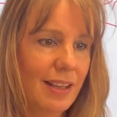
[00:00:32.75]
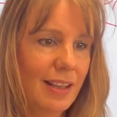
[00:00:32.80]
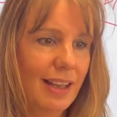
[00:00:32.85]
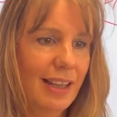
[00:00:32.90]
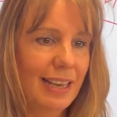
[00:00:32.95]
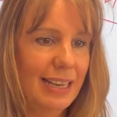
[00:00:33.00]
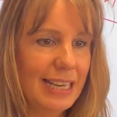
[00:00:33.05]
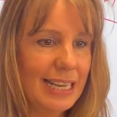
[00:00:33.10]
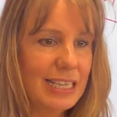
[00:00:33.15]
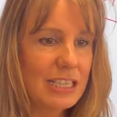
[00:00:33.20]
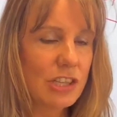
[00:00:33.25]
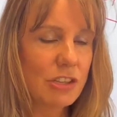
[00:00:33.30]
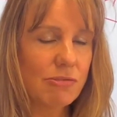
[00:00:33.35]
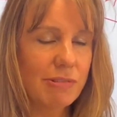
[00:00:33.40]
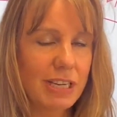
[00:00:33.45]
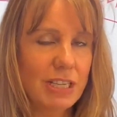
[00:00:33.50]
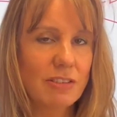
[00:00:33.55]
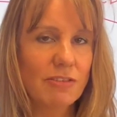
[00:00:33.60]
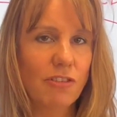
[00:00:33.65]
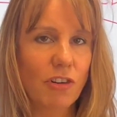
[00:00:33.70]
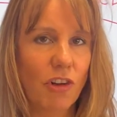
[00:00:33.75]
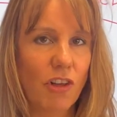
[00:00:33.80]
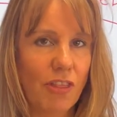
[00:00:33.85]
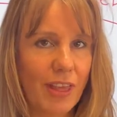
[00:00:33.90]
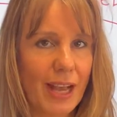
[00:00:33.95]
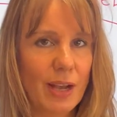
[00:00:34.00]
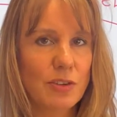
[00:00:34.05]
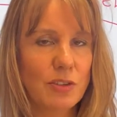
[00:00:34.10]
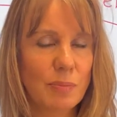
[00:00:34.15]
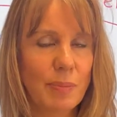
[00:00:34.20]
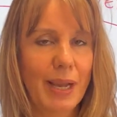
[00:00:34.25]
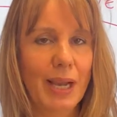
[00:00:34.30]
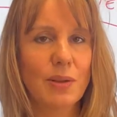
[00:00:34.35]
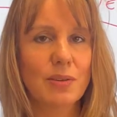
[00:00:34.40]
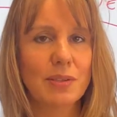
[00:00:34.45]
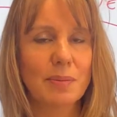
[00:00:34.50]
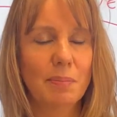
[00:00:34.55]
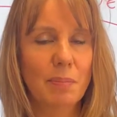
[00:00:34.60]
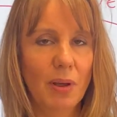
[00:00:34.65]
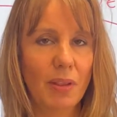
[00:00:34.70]
at least £3,000 to
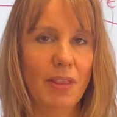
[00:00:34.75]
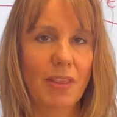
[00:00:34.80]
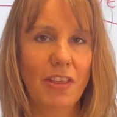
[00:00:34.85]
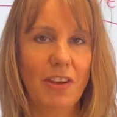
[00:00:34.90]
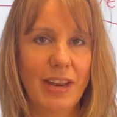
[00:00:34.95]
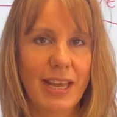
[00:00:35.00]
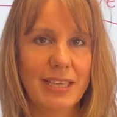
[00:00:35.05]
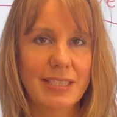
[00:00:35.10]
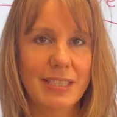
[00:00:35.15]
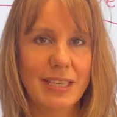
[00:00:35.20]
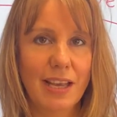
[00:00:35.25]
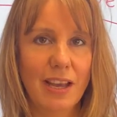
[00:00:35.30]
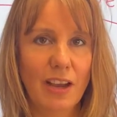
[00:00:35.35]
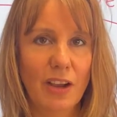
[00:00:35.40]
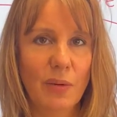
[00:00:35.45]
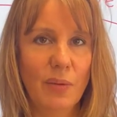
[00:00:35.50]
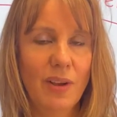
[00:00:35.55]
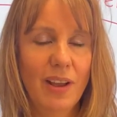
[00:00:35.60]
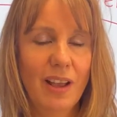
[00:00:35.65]
£4,000 a month on SEO,